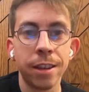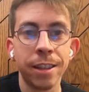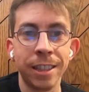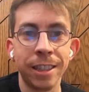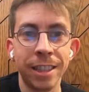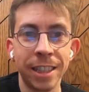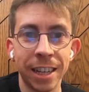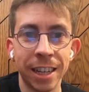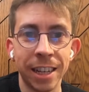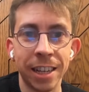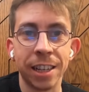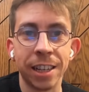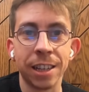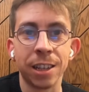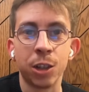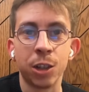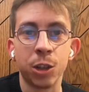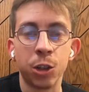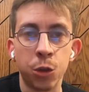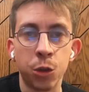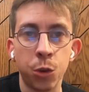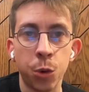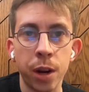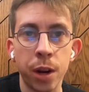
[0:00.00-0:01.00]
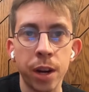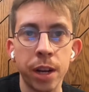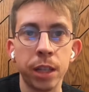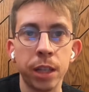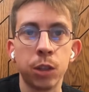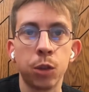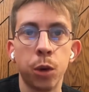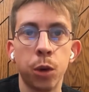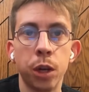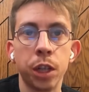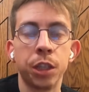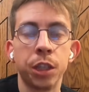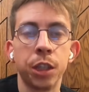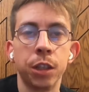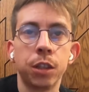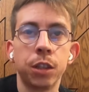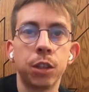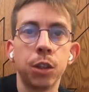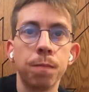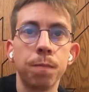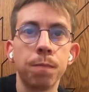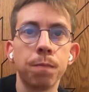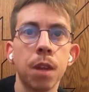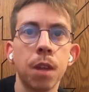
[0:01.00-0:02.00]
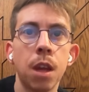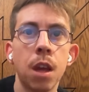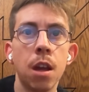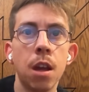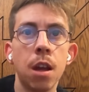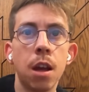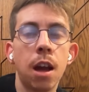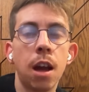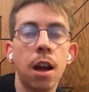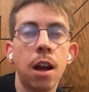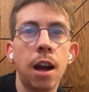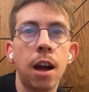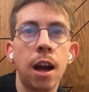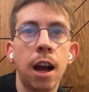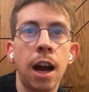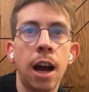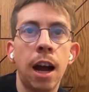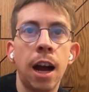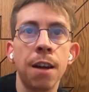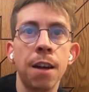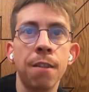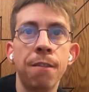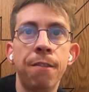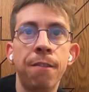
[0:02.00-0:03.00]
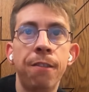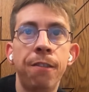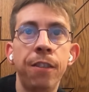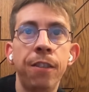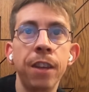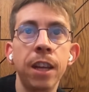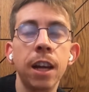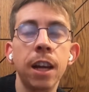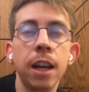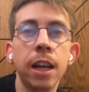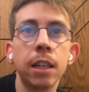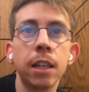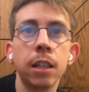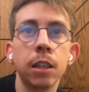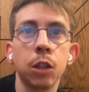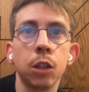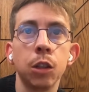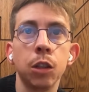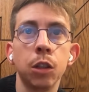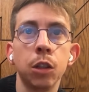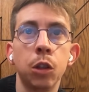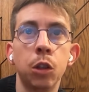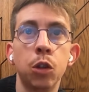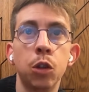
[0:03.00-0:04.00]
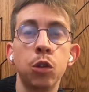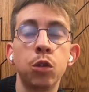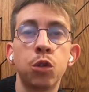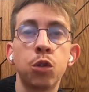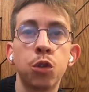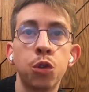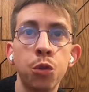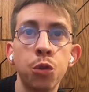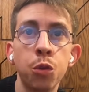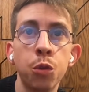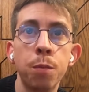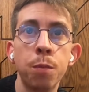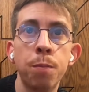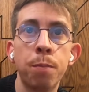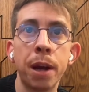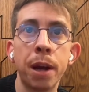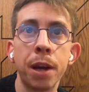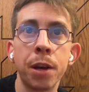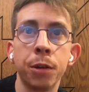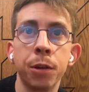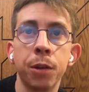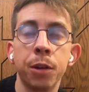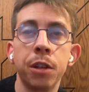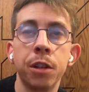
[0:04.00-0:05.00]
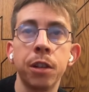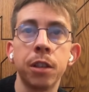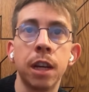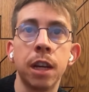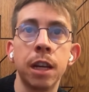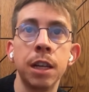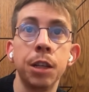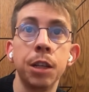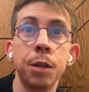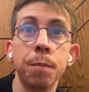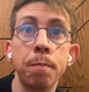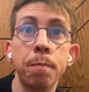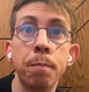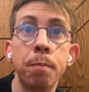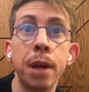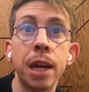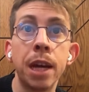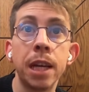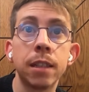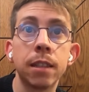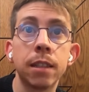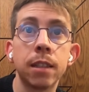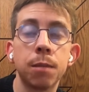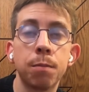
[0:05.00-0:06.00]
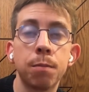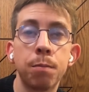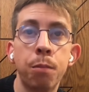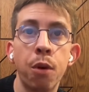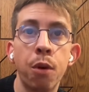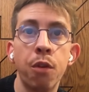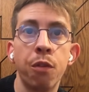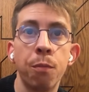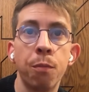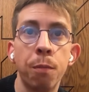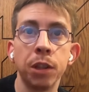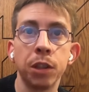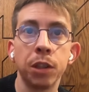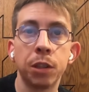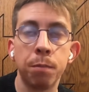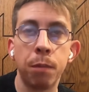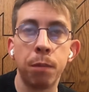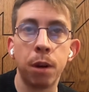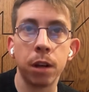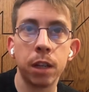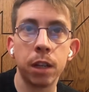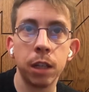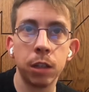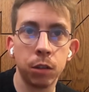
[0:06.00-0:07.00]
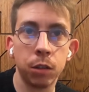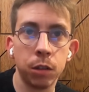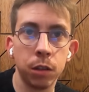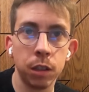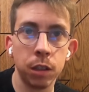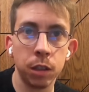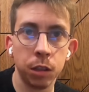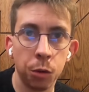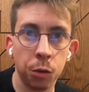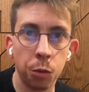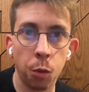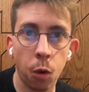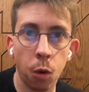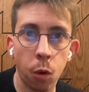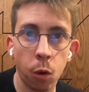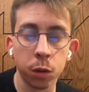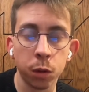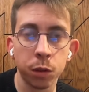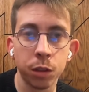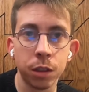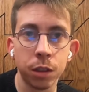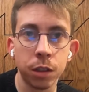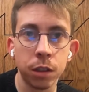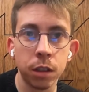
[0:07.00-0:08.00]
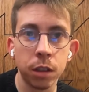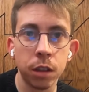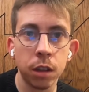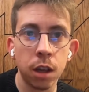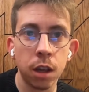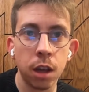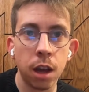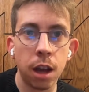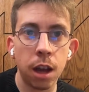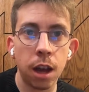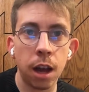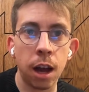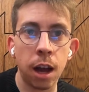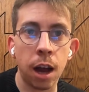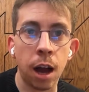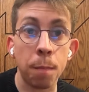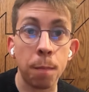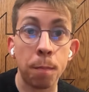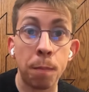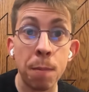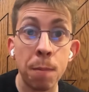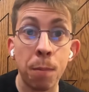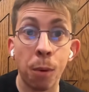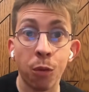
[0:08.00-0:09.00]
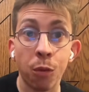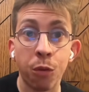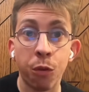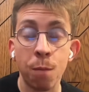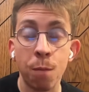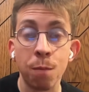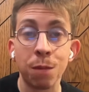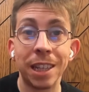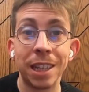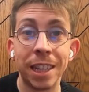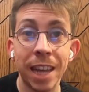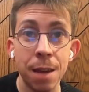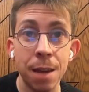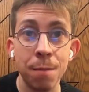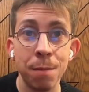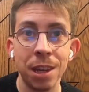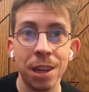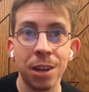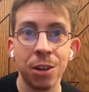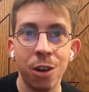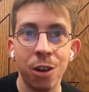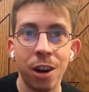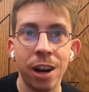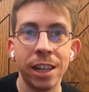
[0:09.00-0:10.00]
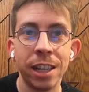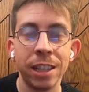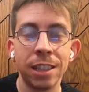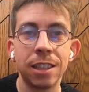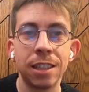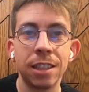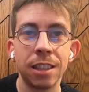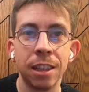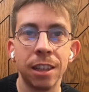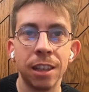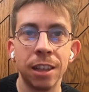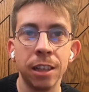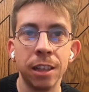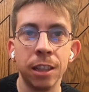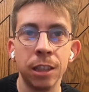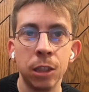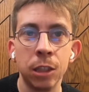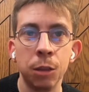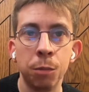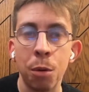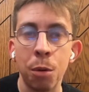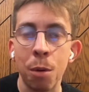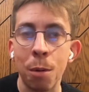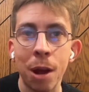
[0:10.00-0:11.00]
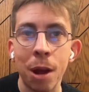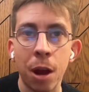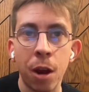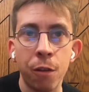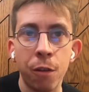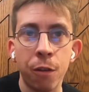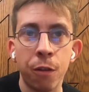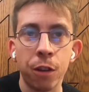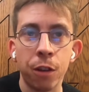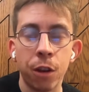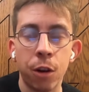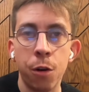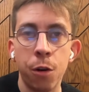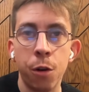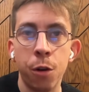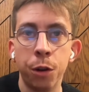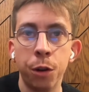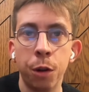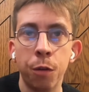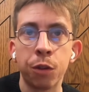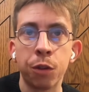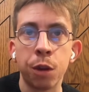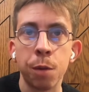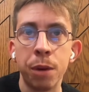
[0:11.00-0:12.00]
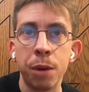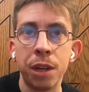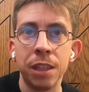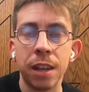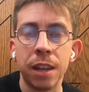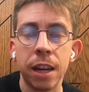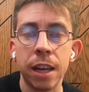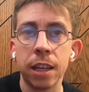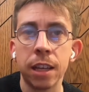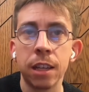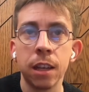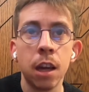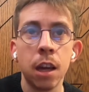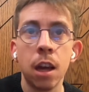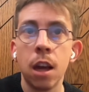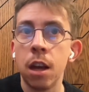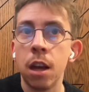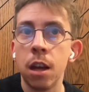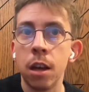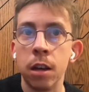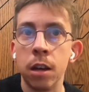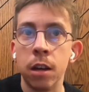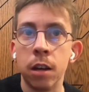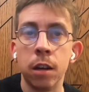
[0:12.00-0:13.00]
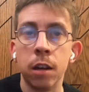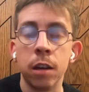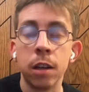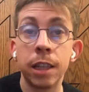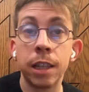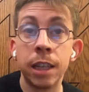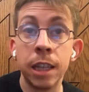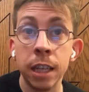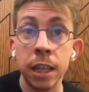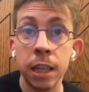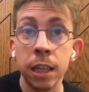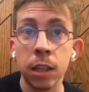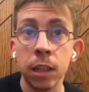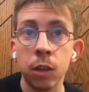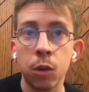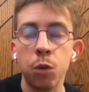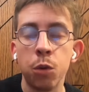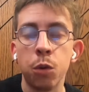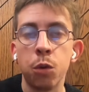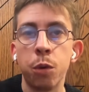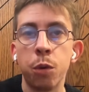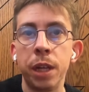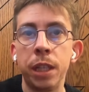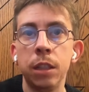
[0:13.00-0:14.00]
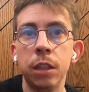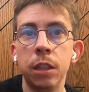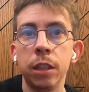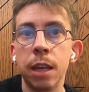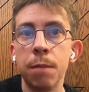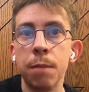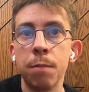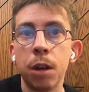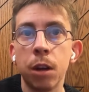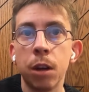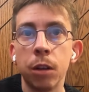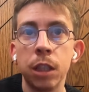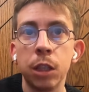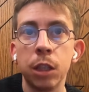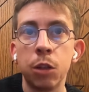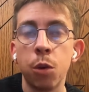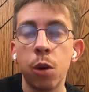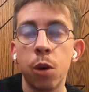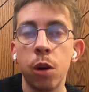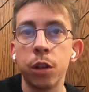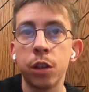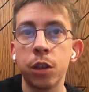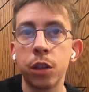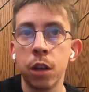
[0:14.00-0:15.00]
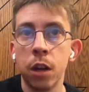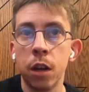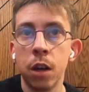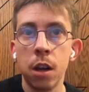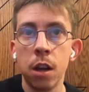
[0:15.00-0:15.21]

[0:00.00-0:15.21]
Yeah, great question. So I feel like the true pioneers and the best performance marketers in the world are people from gaming, right? You probably have heard of companies like King, who created the game Candy Crush,